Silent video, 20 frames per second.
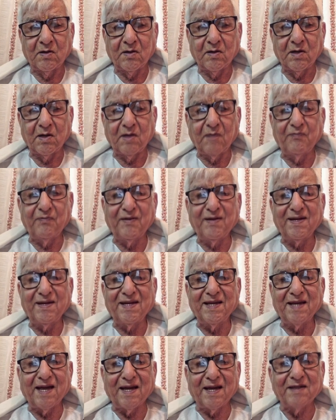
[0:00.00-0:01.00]
A
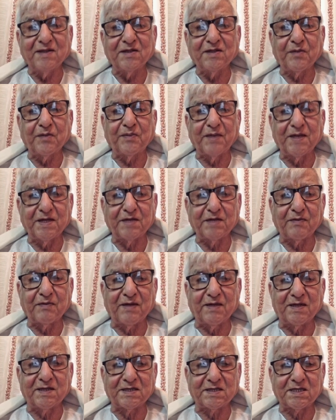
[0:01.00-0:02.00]
very urge of his
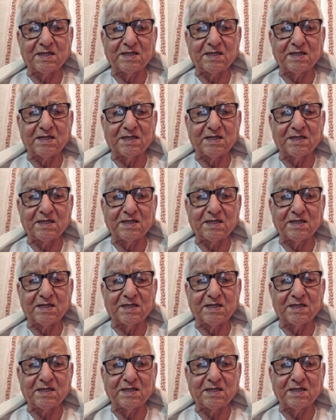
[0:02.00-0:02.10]
was